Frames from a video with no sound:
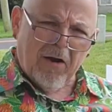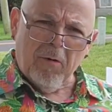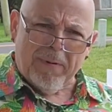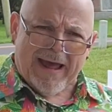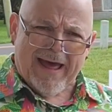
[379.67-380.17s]

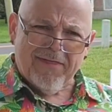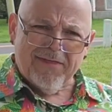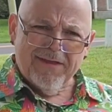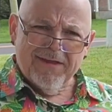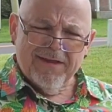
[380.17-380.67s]
narrow
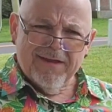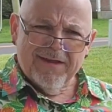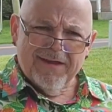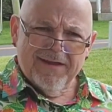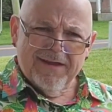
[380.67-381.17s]
path
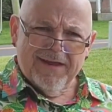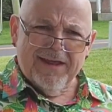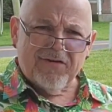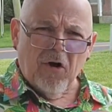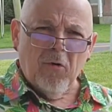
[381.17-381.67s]

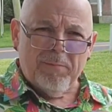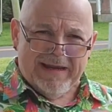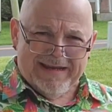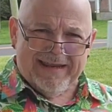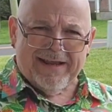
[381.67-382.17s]
is
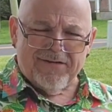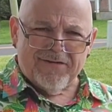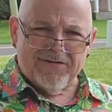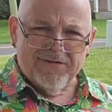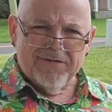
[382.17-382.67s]

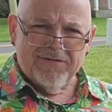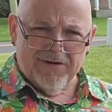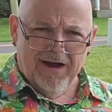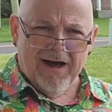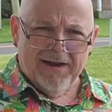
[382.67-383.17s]
obedience
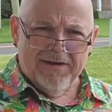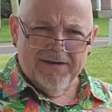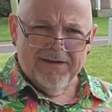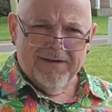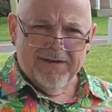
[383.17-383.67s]
to God
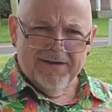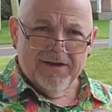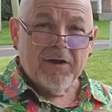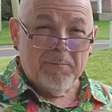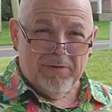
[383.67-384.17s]

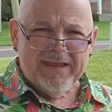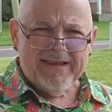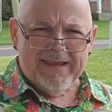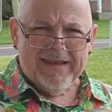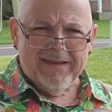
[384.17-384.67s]

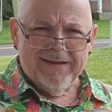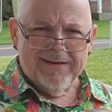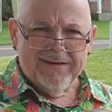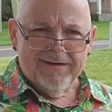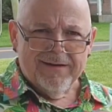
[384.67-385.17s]
completely,
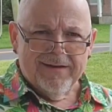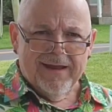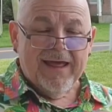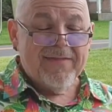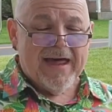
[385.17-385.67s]

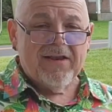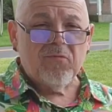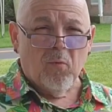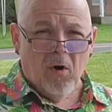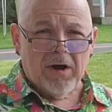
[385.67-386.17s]
and that
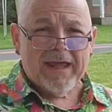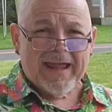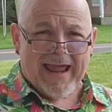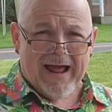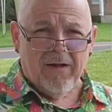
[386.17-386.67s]
is
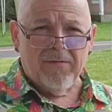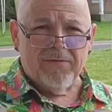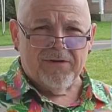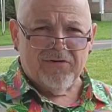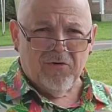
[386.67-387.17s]
walking out
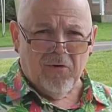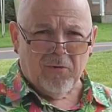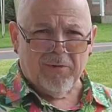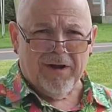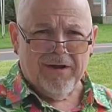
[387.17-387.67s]
the
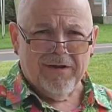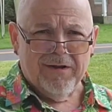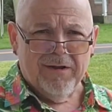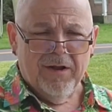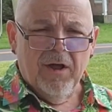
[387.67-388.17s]
Torah.
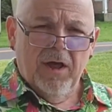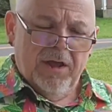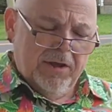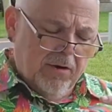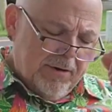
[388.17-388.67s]

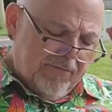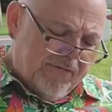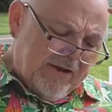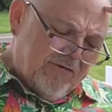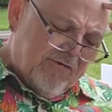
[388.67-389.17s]
You know, in
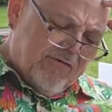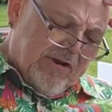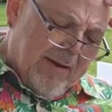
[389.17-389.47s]
Ephesians